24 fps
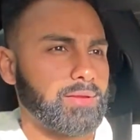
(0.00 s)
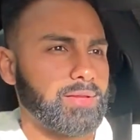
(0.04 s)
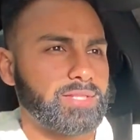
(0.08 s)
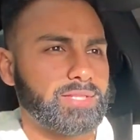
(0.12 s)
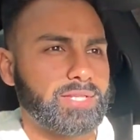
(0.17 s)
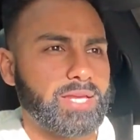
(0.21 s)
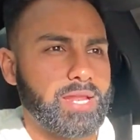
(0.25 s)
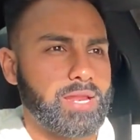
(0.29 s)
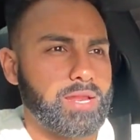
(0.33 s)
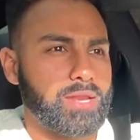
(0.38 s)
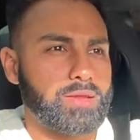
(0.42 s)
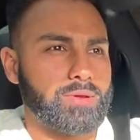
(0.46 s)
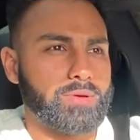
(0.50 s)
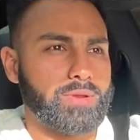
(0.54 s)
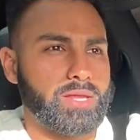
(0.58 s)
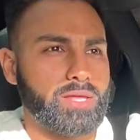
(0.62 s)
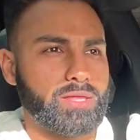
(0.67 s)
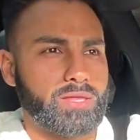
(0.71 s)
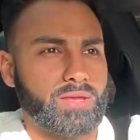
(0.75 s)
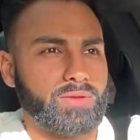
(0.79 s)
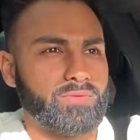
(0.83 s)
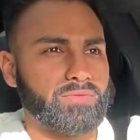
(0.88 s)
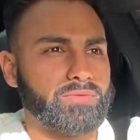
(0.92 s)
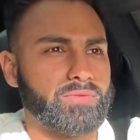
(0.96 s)
it's gonna do
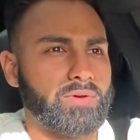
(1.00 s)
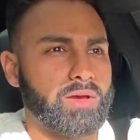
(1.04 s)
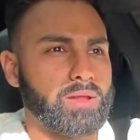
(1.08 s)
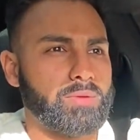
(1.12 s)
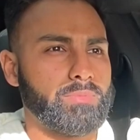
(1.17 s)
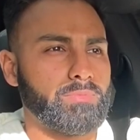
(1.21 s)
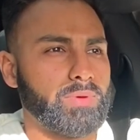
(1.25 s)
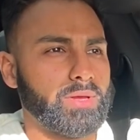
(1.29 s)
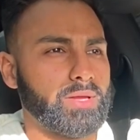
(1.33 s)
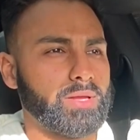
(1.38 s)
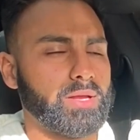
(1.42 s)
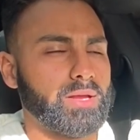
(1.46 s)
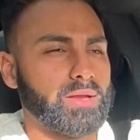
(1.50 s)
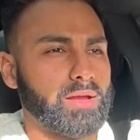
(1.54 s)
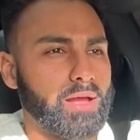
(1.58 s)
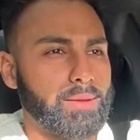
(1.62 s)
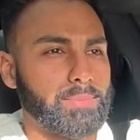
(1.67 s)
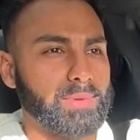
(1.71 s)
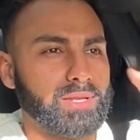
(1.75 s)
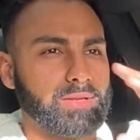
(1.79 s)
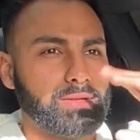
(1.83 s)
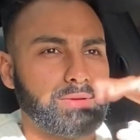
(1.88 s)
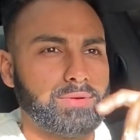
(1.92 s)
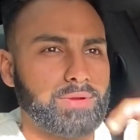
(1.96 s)
anything fun, but I
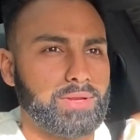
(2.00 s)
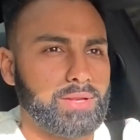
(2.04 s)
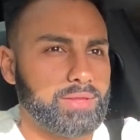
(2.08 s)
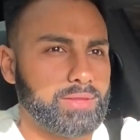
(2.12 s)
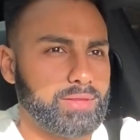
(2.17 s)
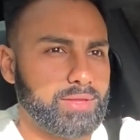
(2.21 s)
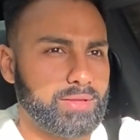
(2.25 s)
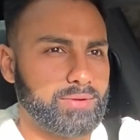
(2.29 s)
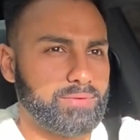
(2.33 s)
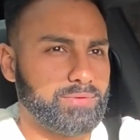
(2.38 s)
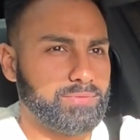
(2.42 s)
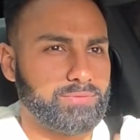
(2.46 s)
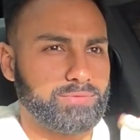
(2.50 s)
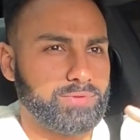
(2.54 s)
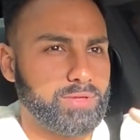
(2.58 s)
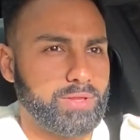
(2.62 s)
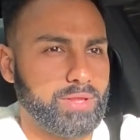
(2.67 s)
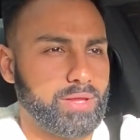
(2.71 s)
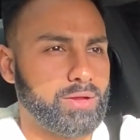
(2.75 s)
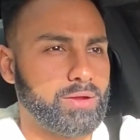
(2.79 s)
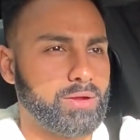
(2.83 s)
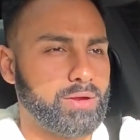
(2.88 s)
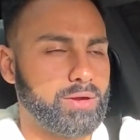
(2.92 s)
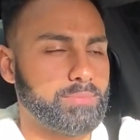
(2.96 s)
mean, do anything to
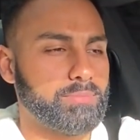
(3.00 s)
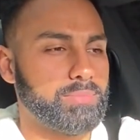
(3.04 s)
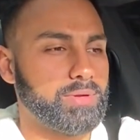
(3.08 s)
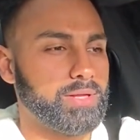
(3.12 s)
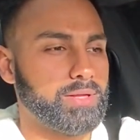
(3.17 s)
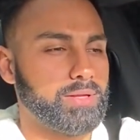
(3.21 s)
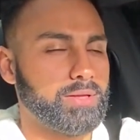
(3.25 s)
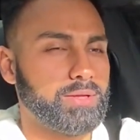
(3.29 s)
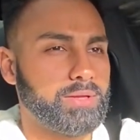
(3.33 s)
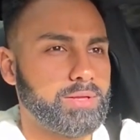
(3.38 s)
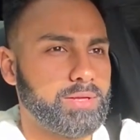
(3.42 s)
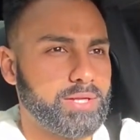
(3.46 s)
the car, but